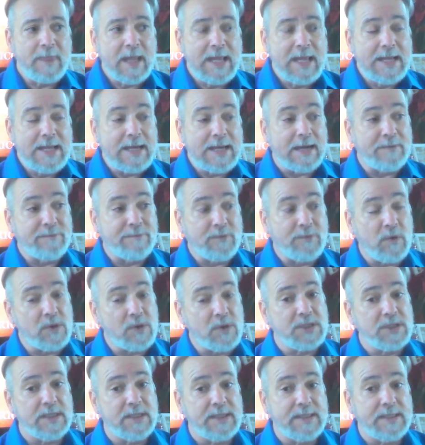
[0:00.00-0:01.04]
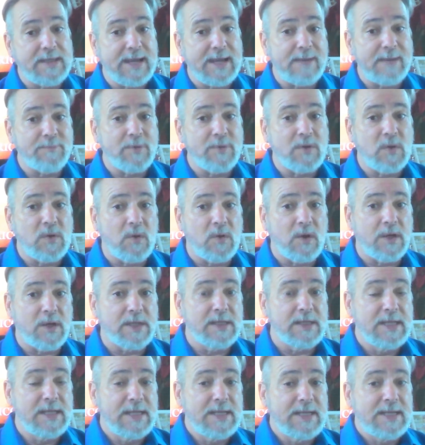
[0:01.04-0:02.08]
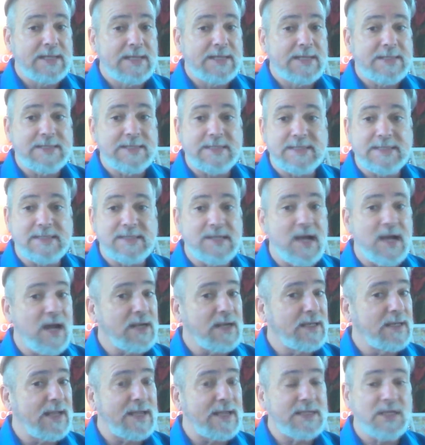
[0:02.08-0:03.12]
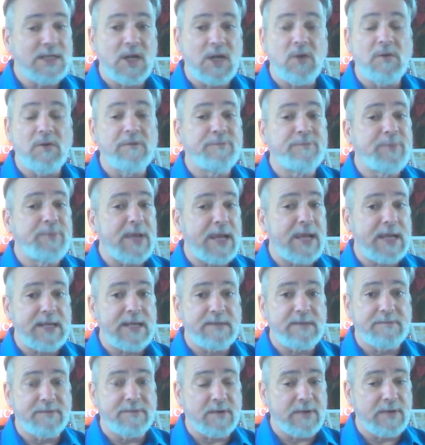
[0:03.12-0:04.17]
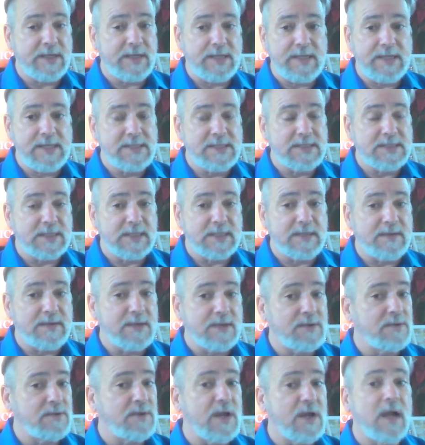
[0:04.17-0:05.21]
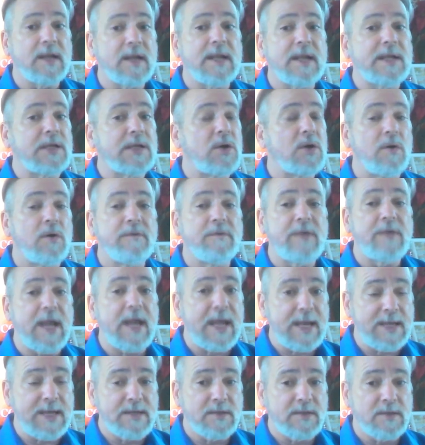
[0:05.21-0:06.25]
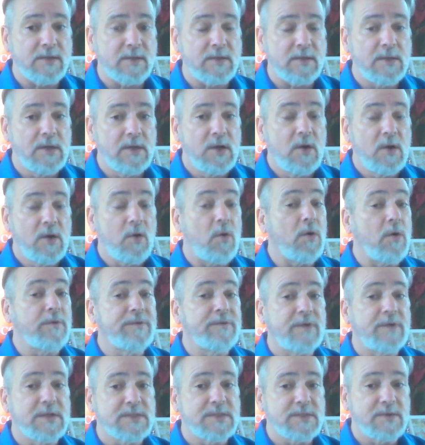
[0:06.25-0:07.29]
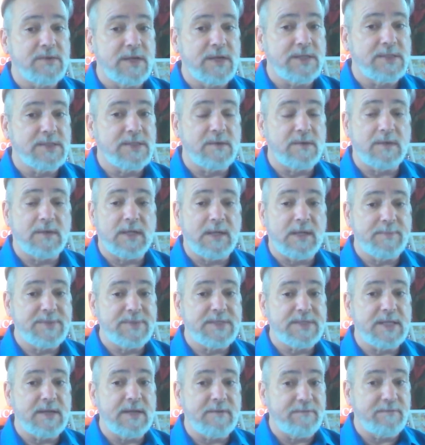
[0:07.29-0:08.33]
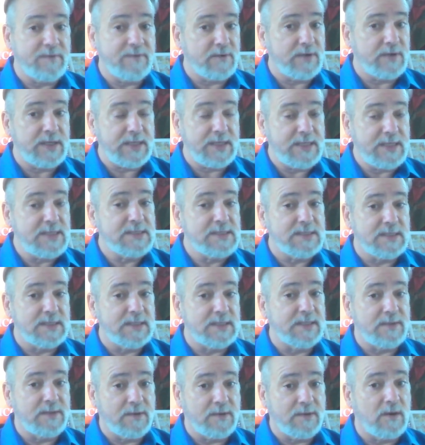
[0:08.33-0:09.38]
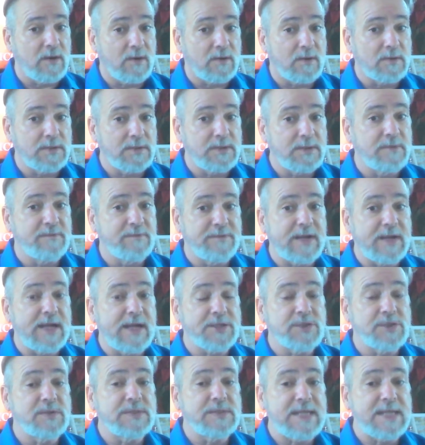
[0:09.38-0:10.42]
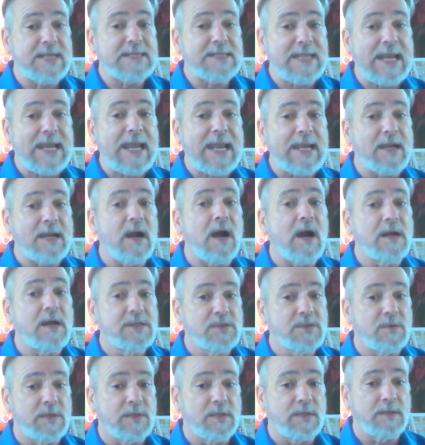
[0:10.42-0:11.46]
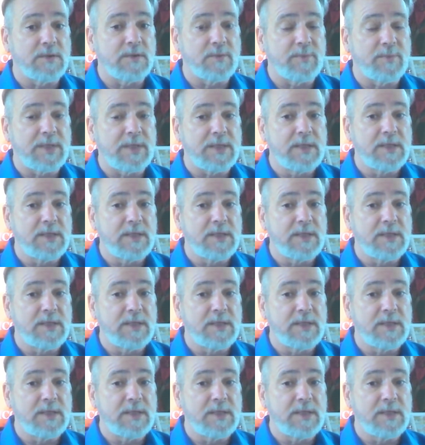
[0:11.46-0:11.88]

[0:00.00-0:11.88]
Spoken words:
Unfortunately, Capricorn does not let go of pain very easily. They do not let go of anger or frustration or upset very easily at all. In fact, you tend to hang on to it a little bit